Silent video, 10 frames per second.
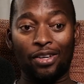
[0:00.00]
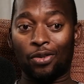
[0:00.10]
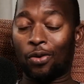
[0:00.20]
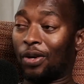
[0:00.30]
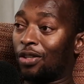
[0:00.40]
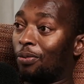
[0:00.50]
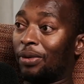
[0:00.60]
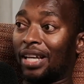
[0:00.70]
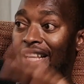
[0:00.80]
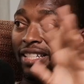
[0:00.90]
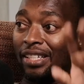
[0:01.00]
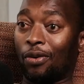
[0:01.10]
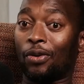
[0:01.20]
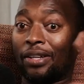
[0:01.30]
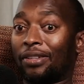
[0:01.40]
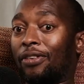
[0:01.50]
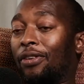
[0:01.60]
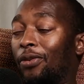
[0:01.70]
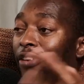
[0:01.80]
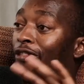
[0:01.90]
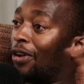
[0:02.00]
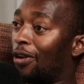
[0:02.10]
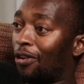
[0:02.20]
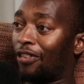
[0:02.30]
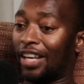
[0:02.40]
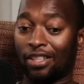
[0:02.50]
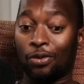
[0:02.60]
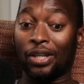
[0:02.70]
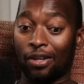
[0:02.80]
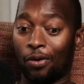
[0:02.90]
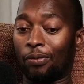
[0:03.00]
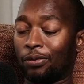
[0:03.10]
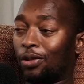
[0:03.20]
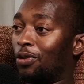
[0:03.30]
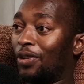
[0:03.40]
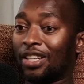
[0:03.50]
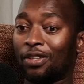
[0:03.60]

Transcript: don't want to be hustling or looking for a lot of cash to get home. So you wanted